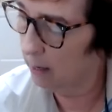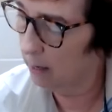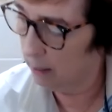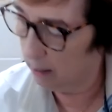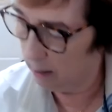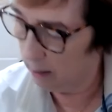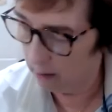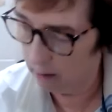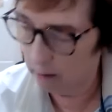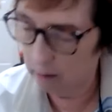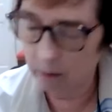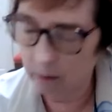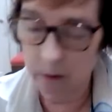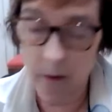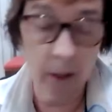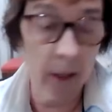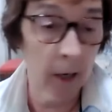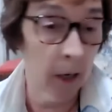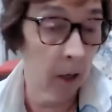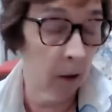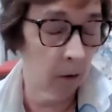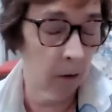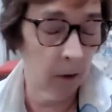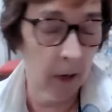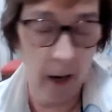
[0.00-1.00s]
is
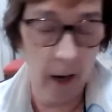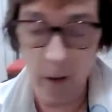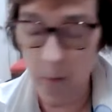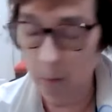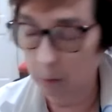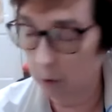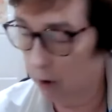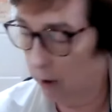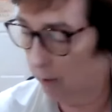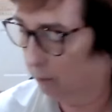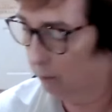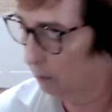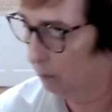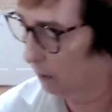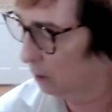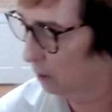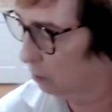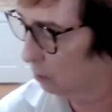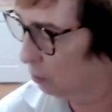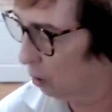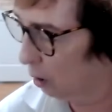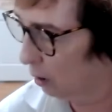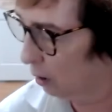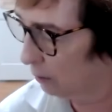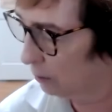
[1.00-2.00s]
the internet, which
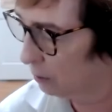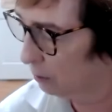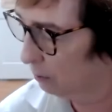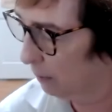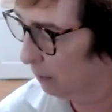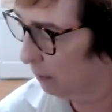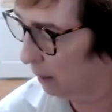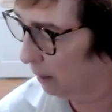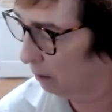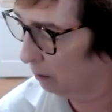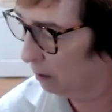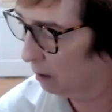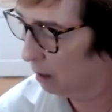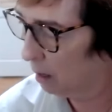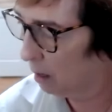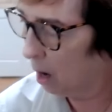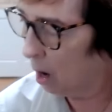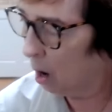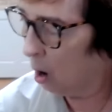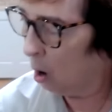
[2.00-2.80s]
everybody's talked about,